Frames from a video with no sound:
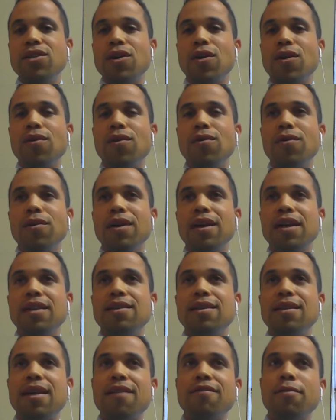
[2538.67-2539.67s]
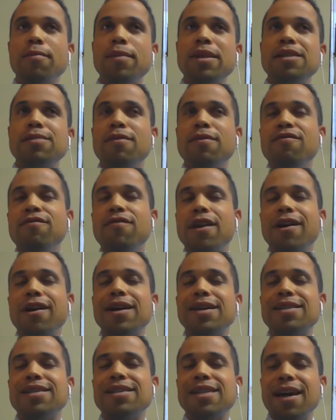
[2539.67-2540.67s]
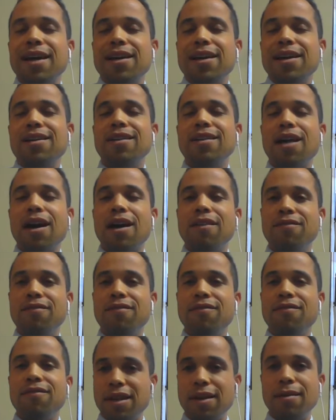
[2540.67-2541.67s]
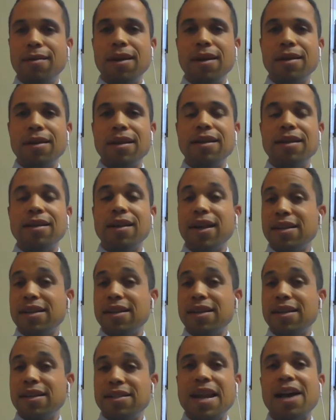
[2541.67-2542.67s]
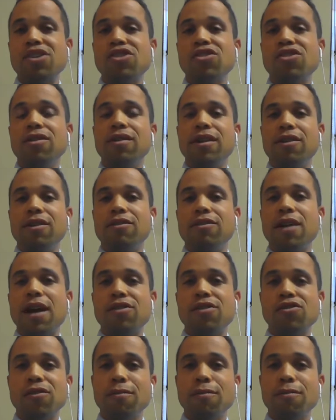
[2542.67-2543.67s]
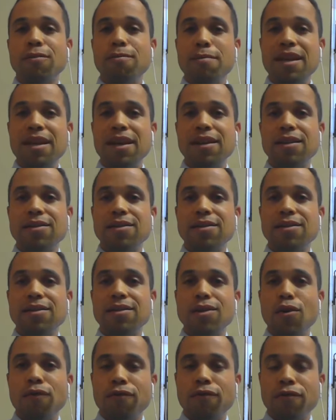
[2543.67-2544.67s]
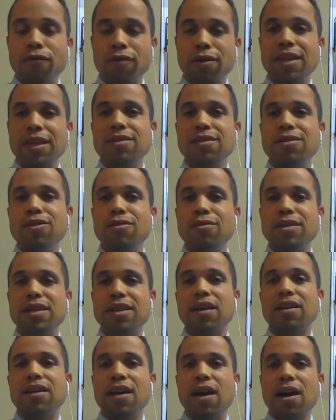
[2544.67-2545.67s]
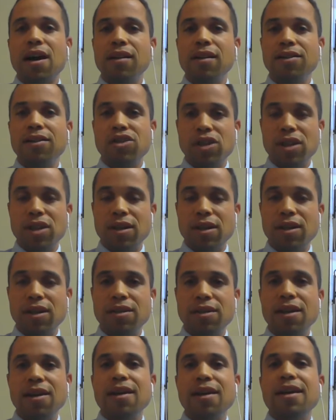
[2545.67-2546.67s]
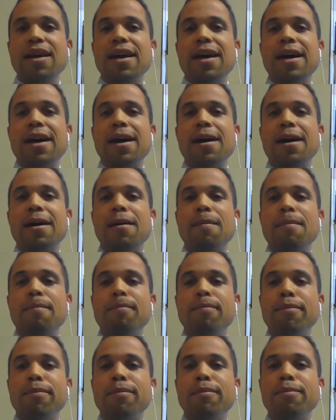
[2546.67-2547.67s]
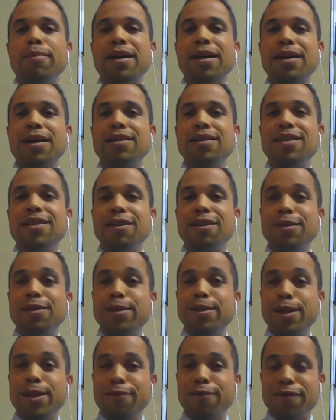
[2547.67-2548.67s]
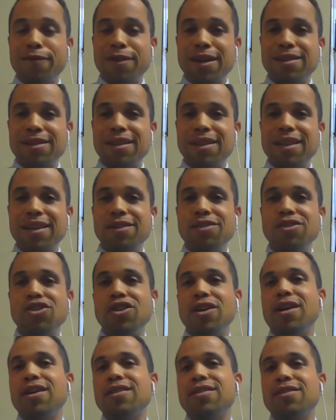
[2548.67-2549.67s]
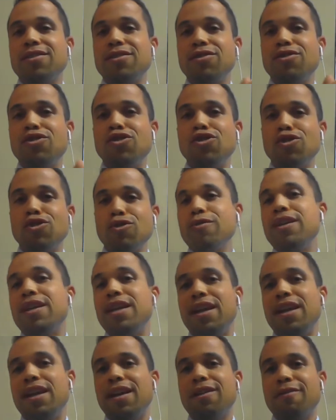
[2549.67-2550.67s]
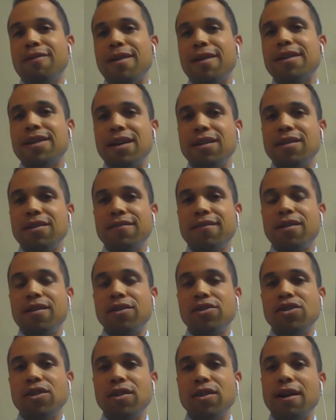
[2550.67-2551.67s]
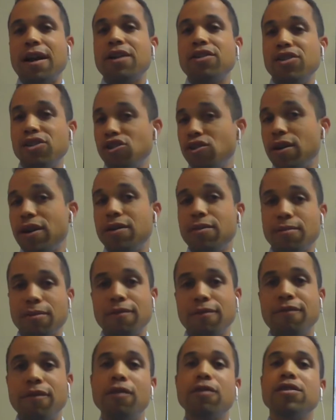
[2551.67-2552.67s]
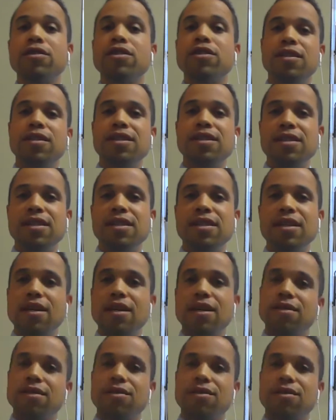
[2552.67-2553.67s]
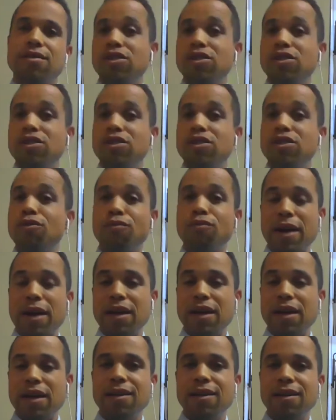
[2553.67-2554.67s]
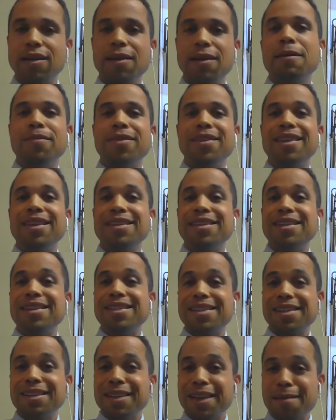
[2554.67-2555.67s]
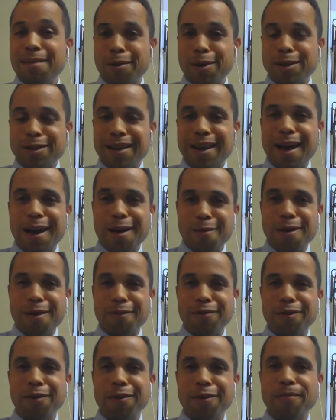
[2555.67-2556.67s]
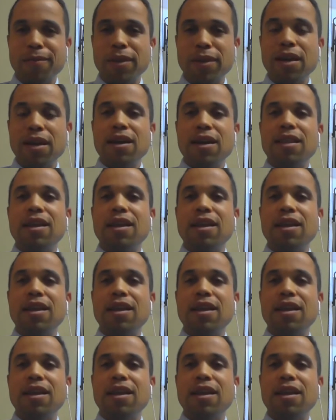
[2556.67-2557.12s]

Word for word: So it, everybody's been very excited in a lot of the, like I said, national and international meetings over these new technologies um, because they're different than just treating erectile dysfunction. They're actually trying to reverse the disease, which is great. The disclaimers, however,